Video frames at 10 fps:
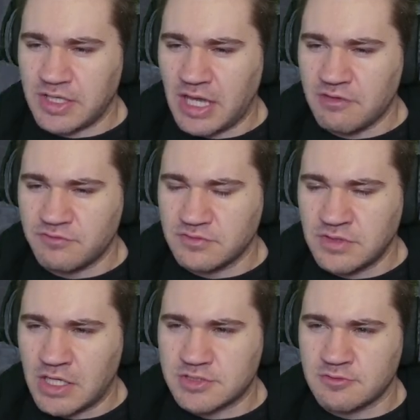have
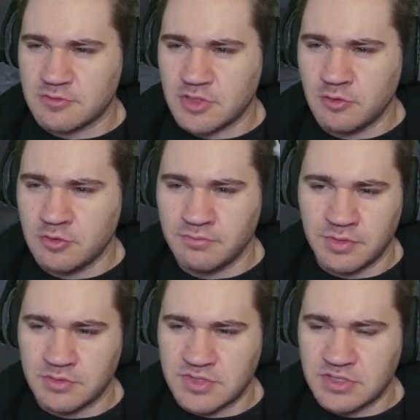Nacht der Untoten, but
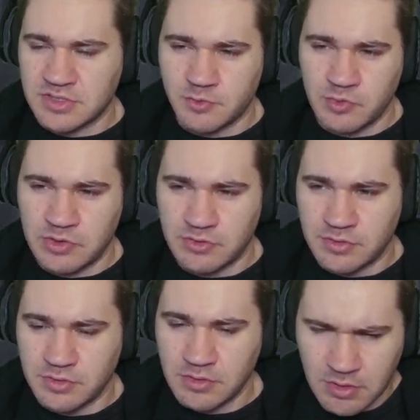it's, like, this
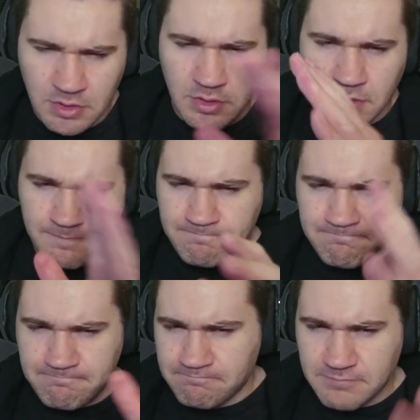weird
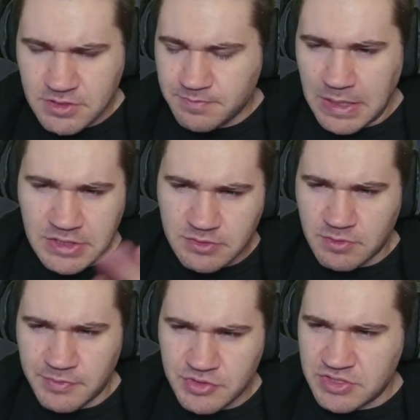space with a
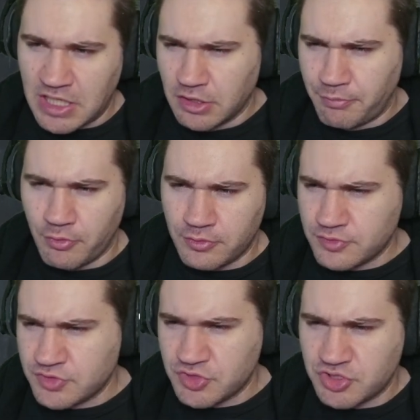bunch of
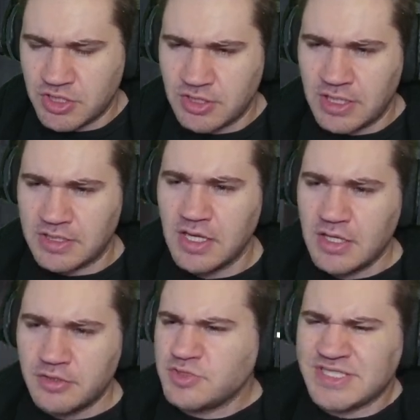teleporters and shit. Like,
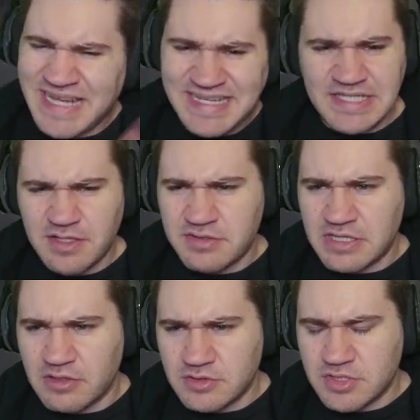there's an idea
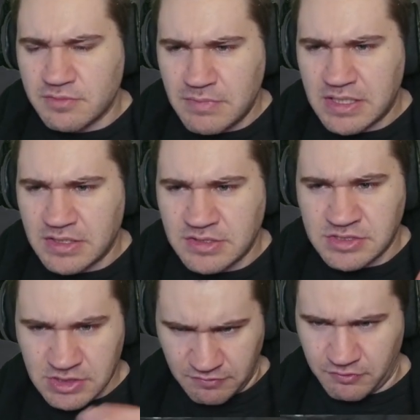there to make it
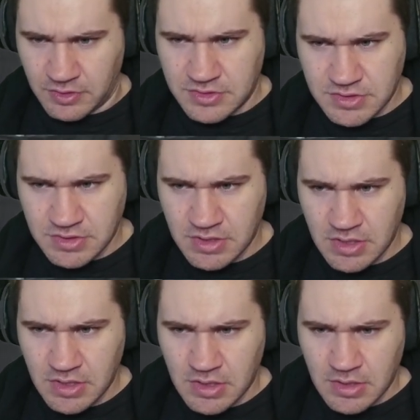different.
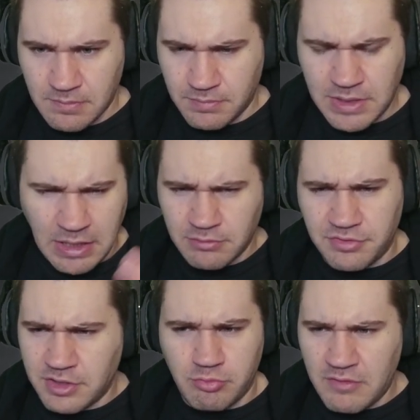But I don't
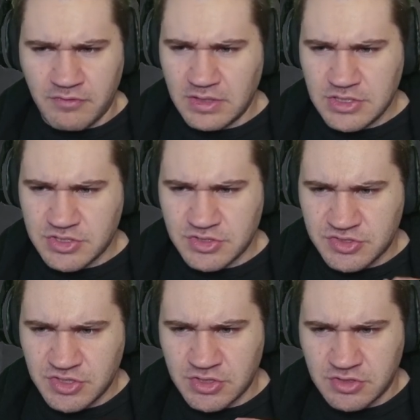think Revelations
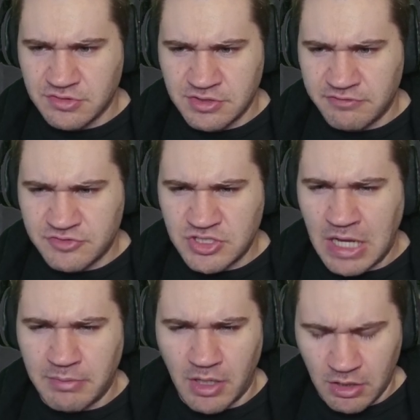did a good enough
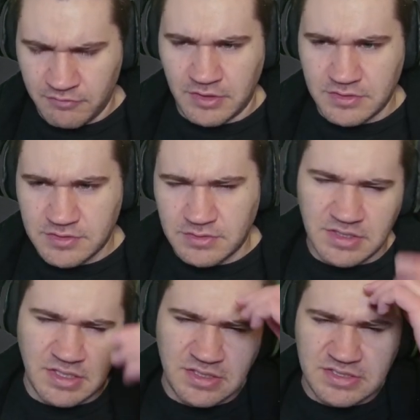job of it. I
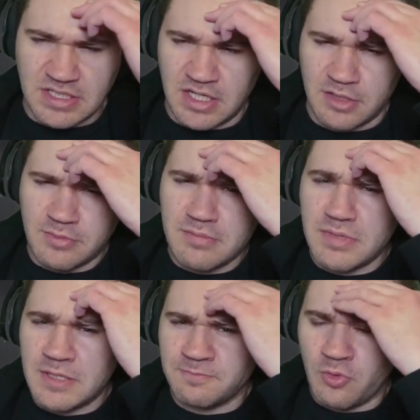think is kind of my
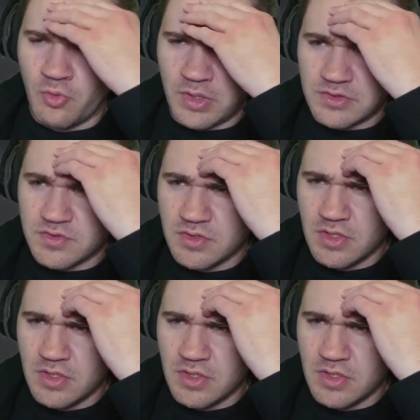main point.